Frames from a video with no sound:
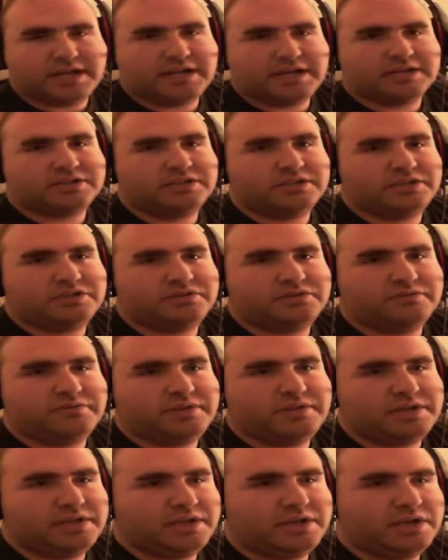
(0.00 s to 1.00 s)
to actually do
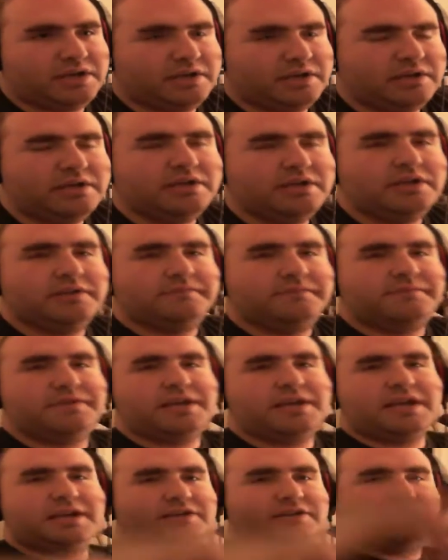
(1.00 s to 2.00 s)

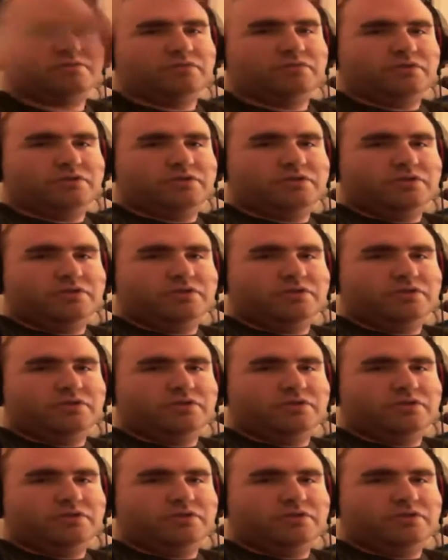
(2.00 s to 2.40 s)
the actual,